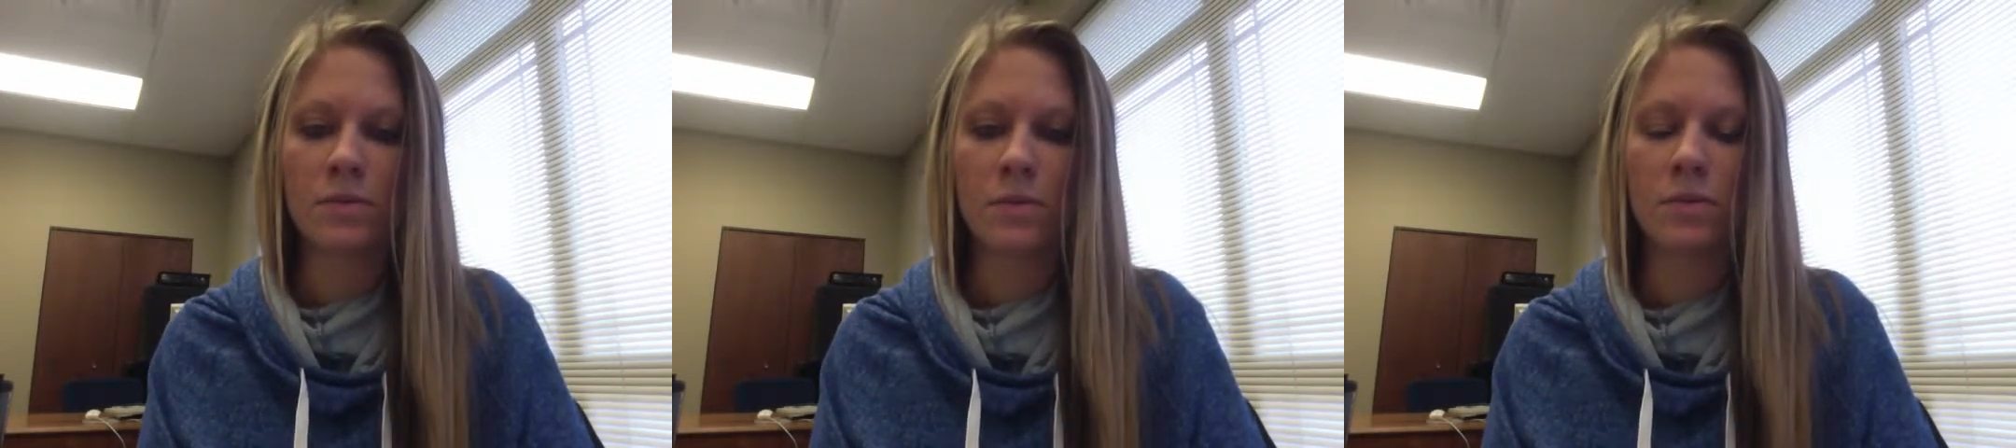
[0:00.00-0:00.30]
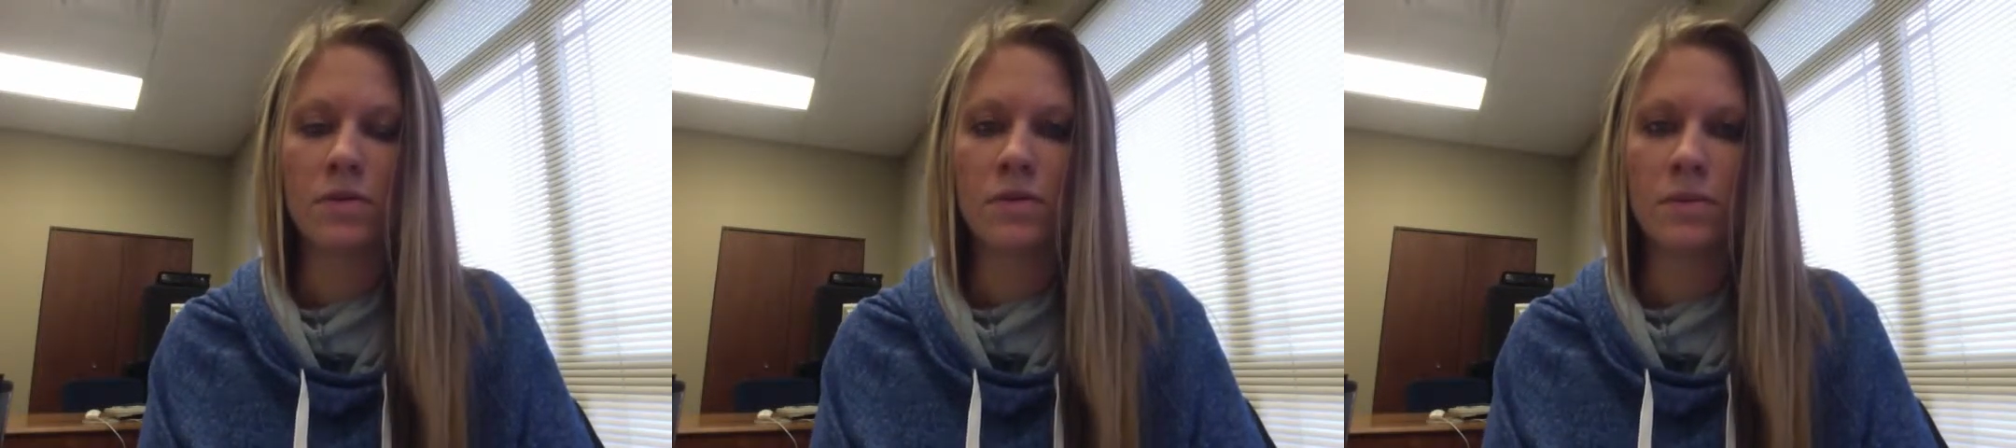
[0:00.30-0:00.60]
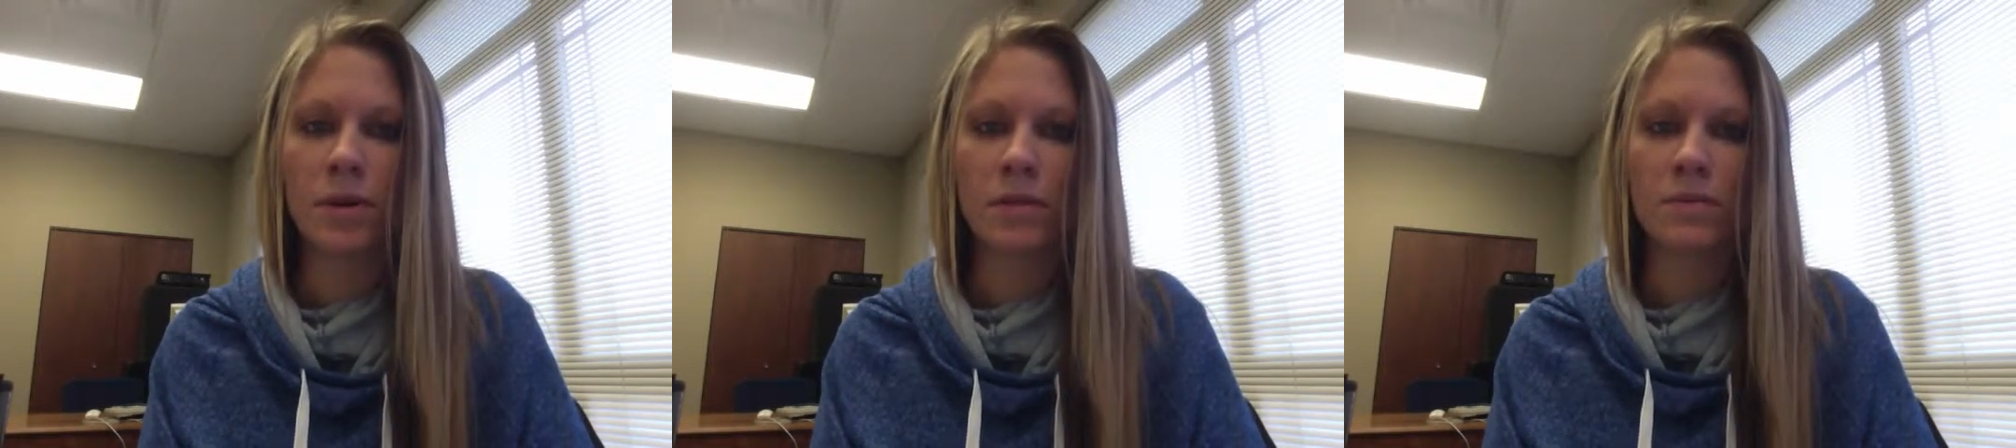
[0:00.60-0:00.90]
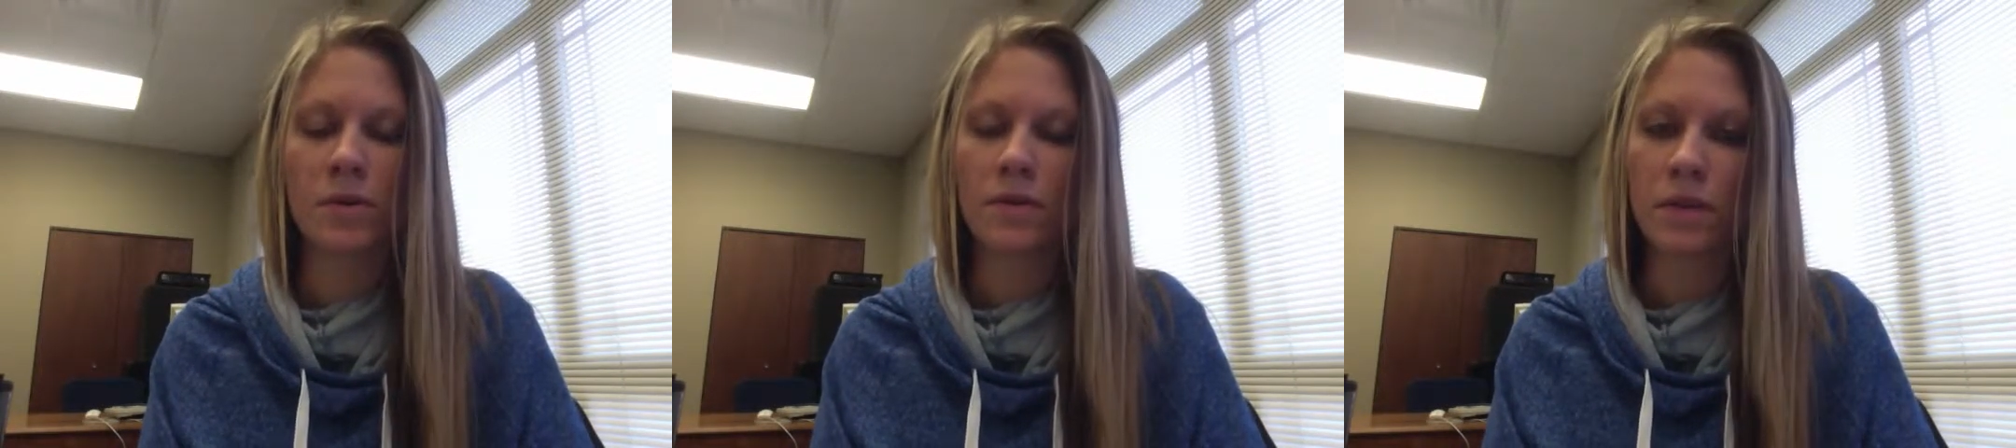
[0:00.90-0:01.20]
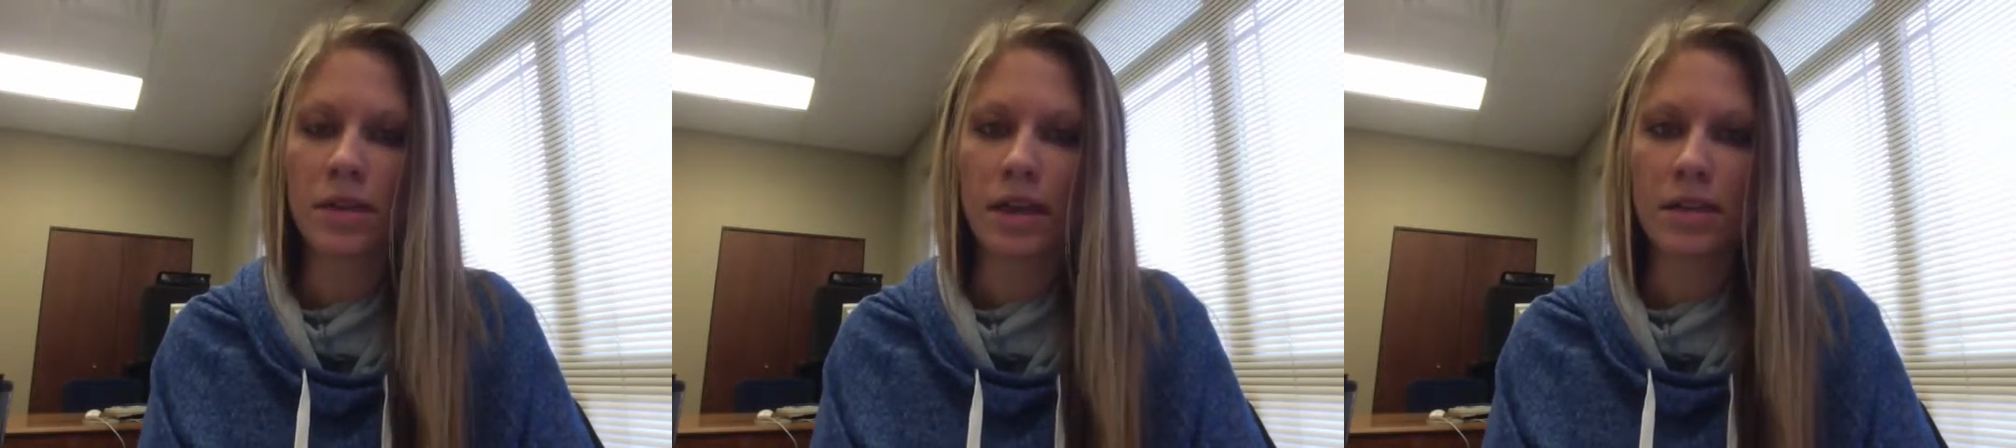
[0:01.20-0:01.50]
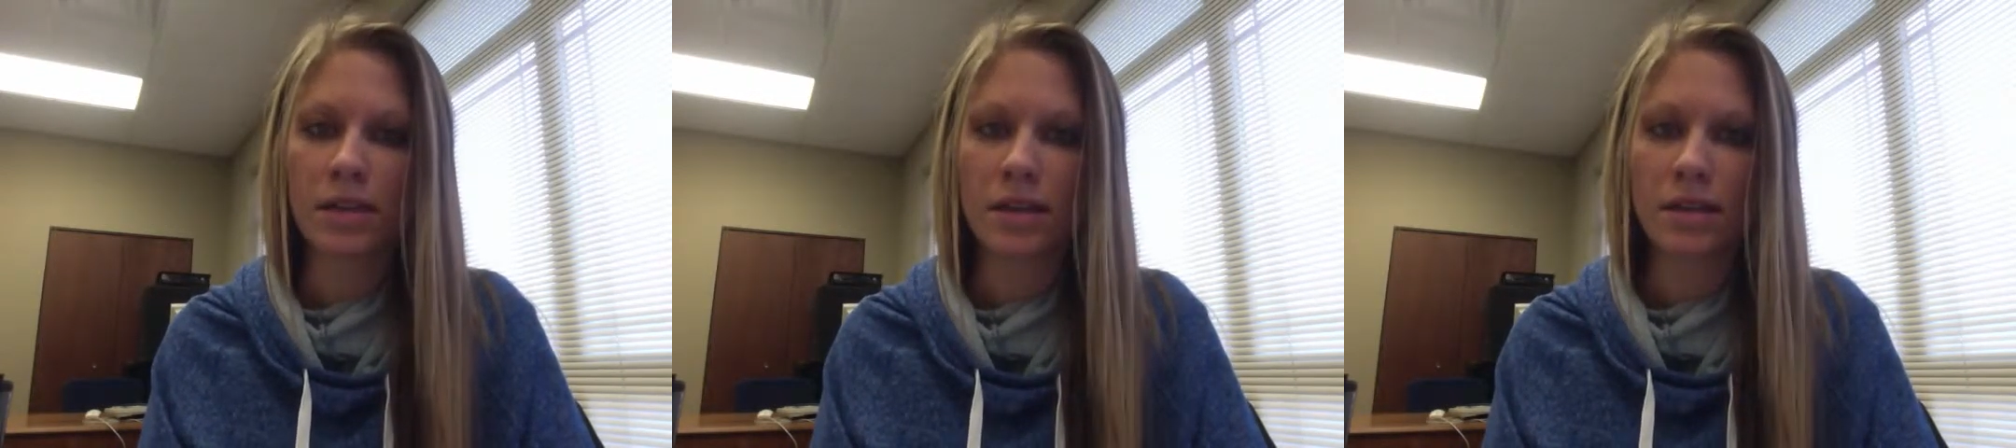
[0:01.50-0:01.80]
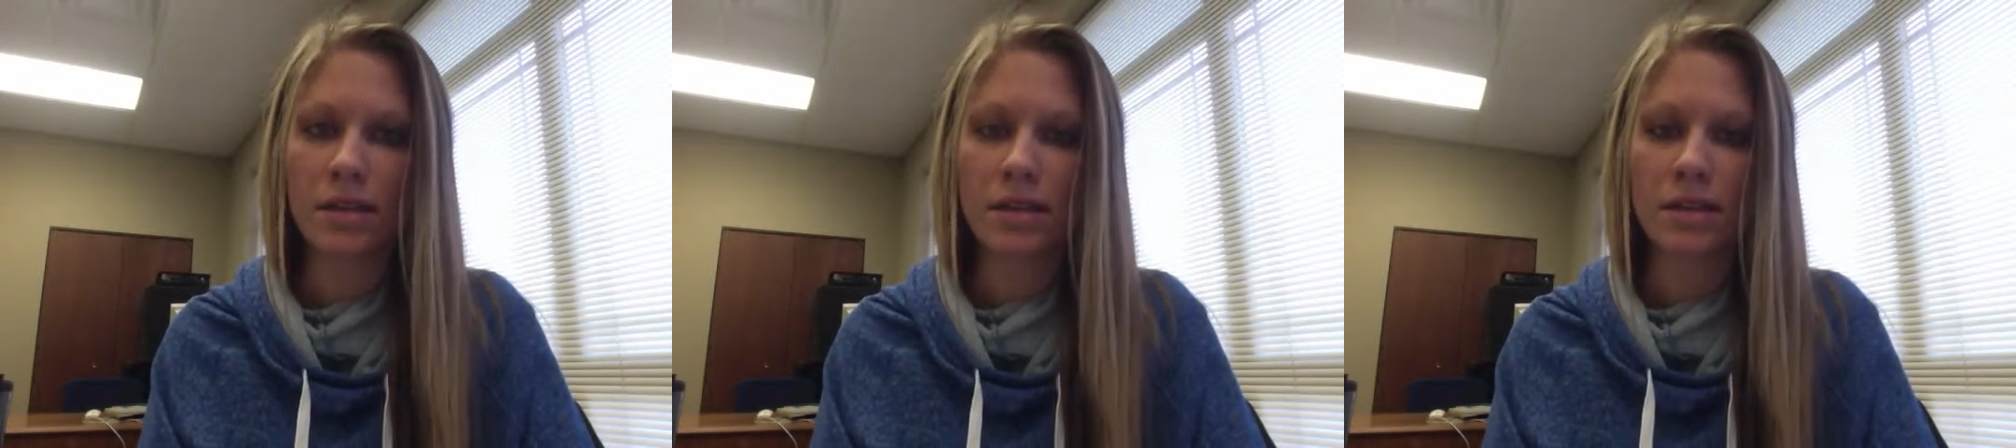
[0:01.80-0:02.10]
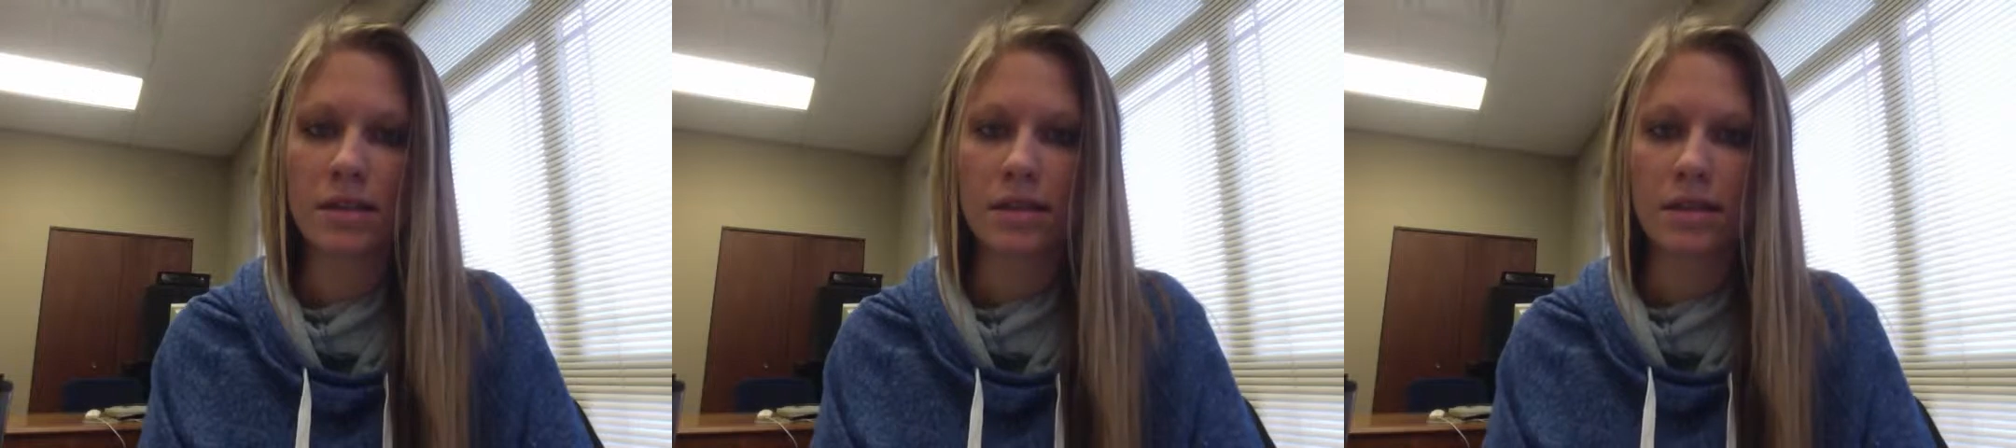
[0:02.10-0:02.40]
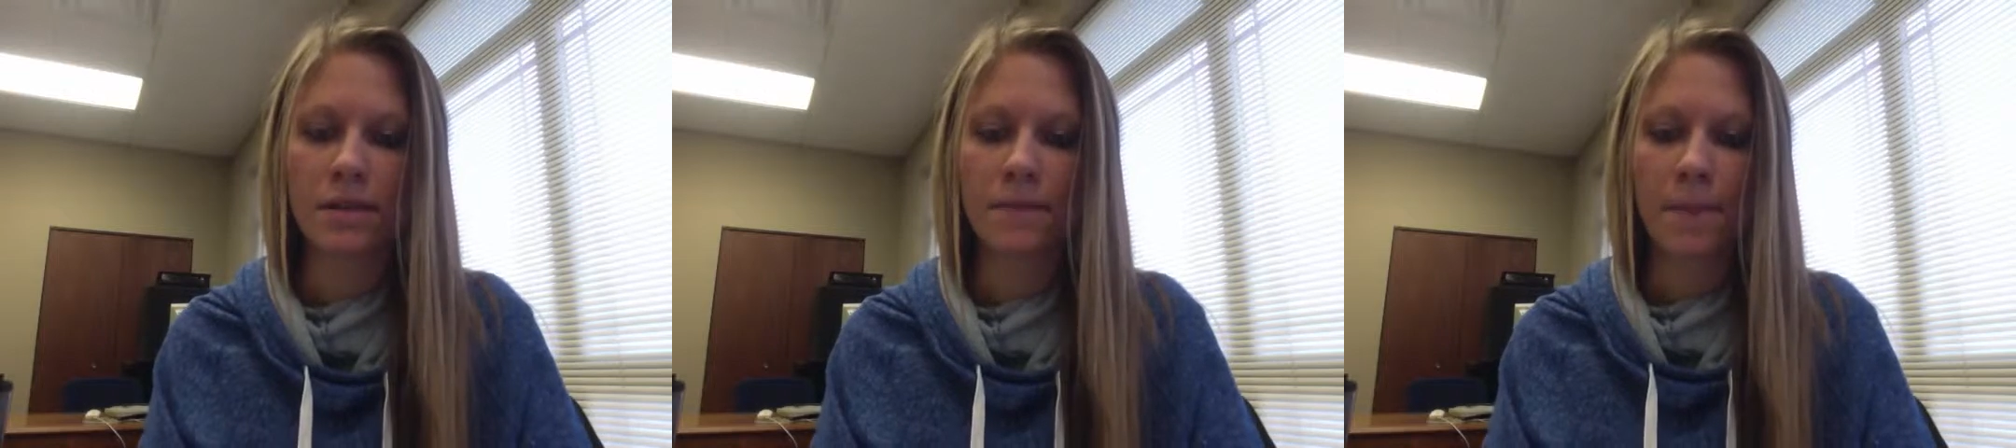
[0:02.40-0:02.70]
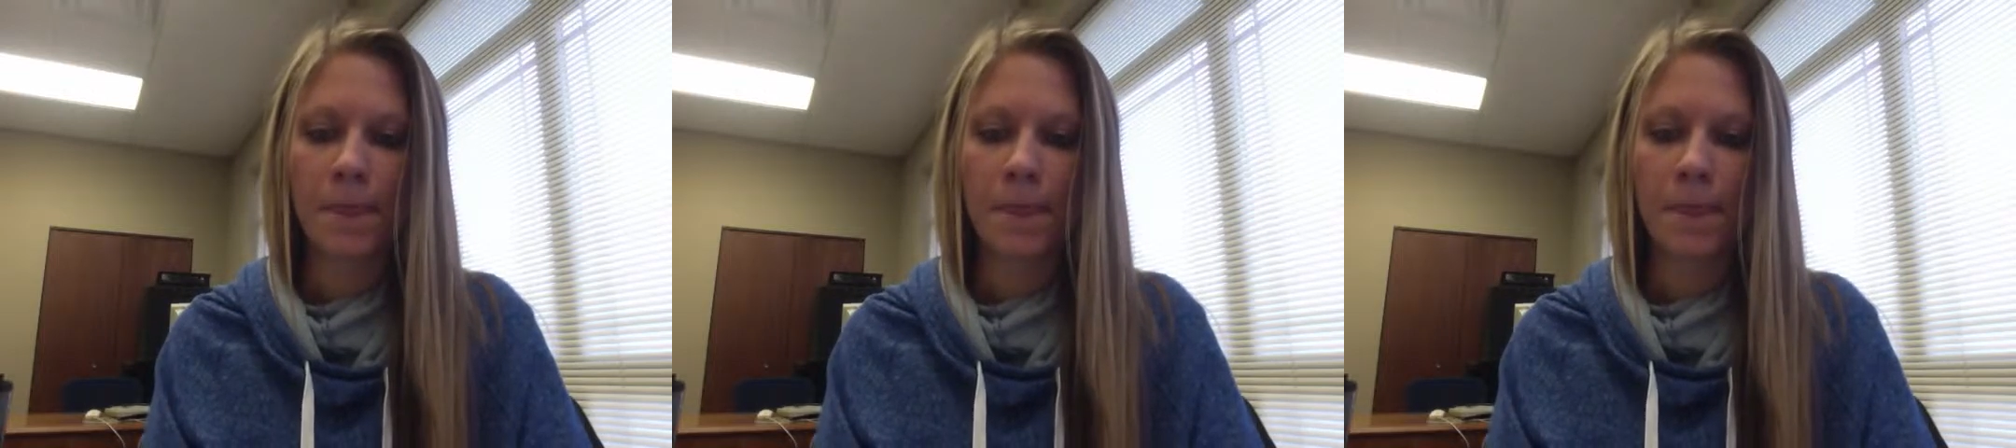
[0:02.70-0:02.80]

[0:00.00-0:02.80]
would move to Baltimore for the 1996 season.